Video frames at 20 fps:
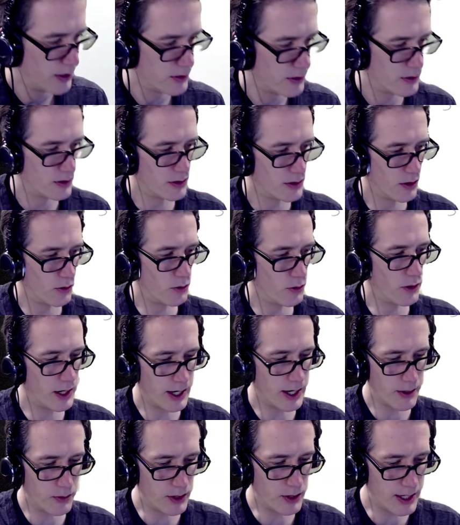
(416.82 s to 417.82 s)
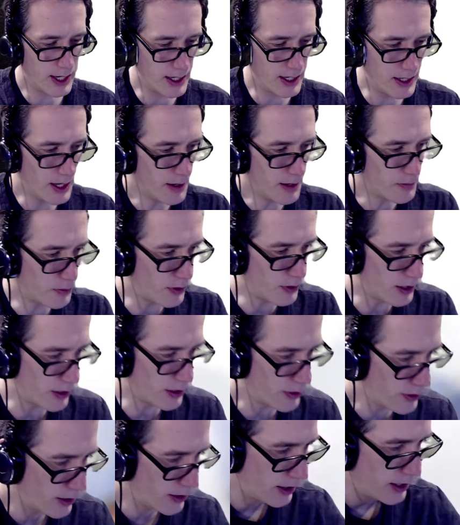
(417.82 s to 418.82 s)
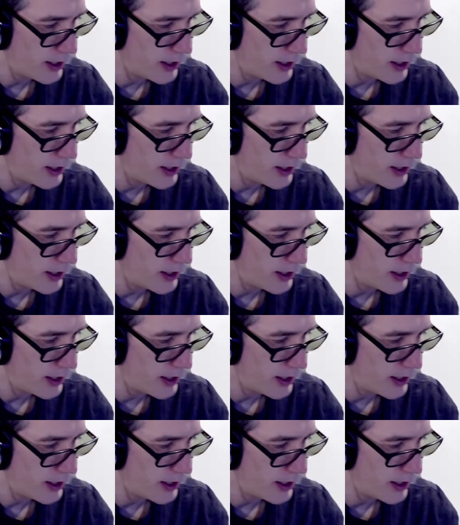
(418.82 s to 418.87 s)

So what I would end up with